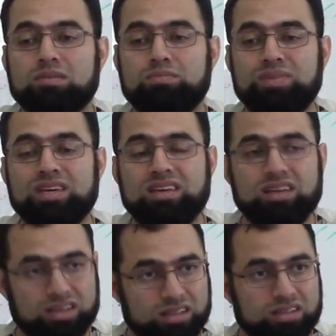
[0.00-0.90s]

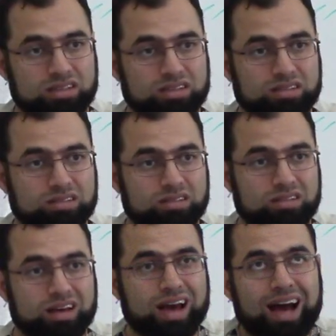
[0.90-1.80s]
be
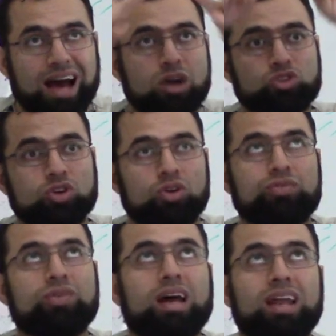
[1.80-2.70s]
out of
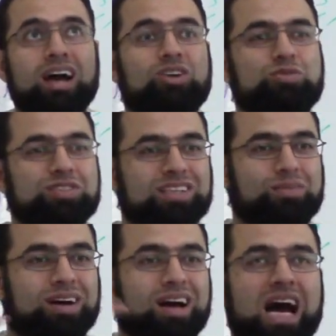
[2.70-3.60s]
Al-Ahraf
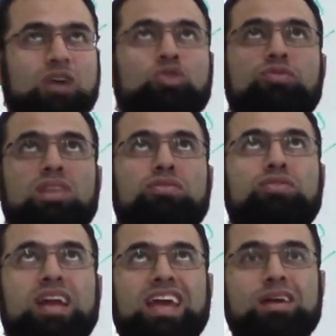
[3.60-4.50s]
Sab'a, out of the
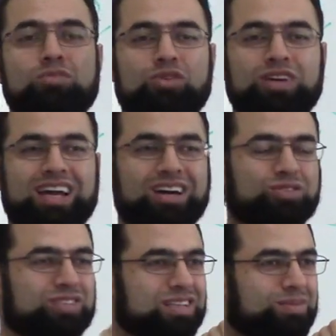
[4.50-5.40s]
frame of Al-Ahraf
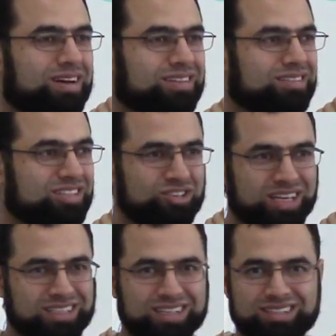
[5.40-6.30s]
Sab'a. Did you
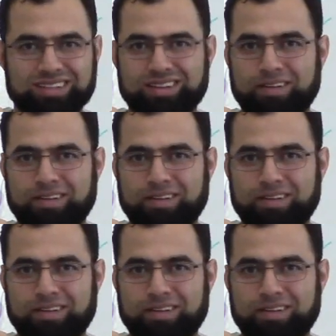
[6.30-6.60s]
get it?